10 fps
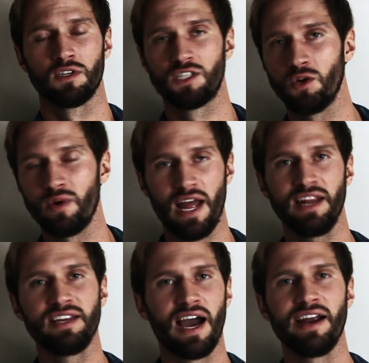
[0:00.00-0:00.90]
So
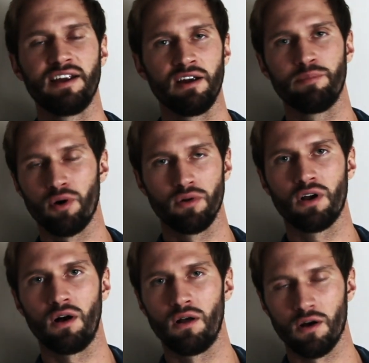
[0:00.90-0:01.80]
any dietary
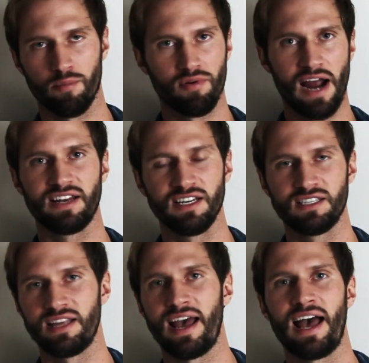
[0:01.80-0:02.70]
protocol or
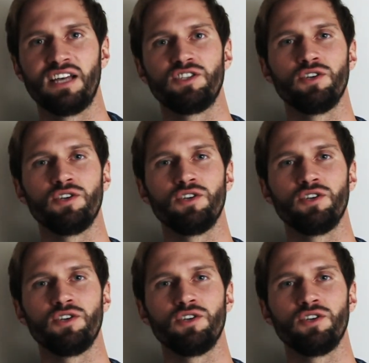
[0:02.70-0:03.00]
practice that has